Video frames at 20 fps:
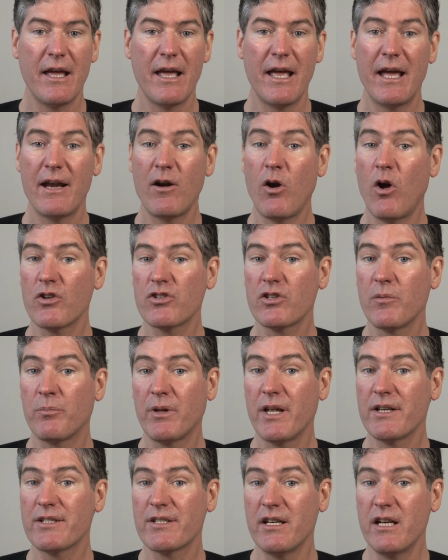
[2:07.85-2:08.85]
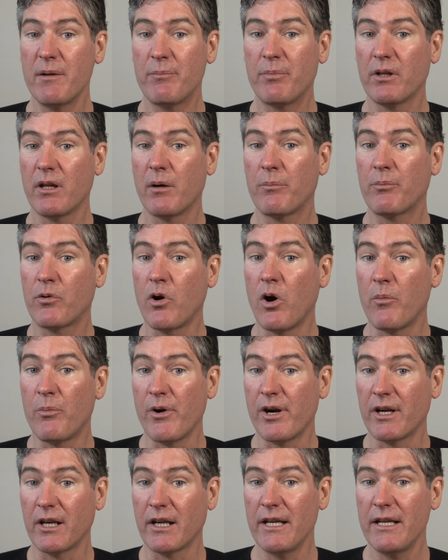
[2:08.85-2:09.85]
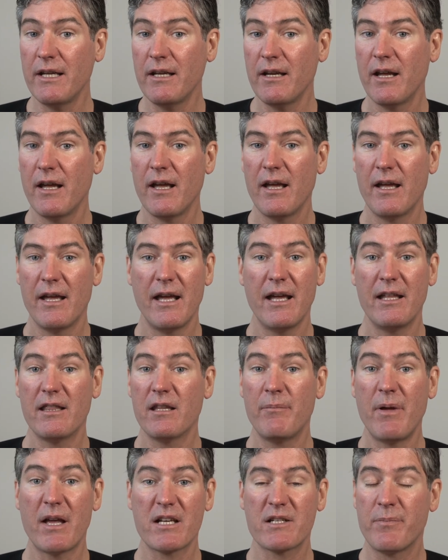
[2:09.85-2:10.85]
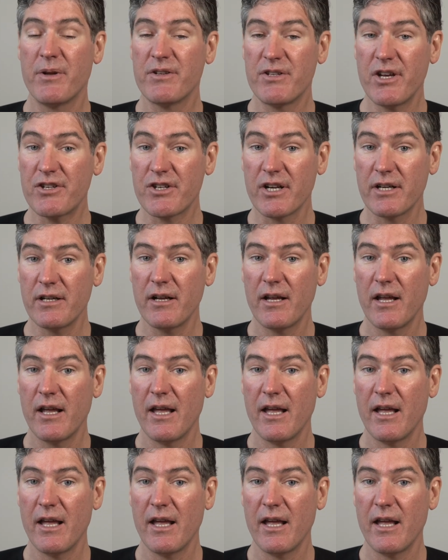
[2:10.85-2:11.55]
and also place the nipple appropriately in the best position,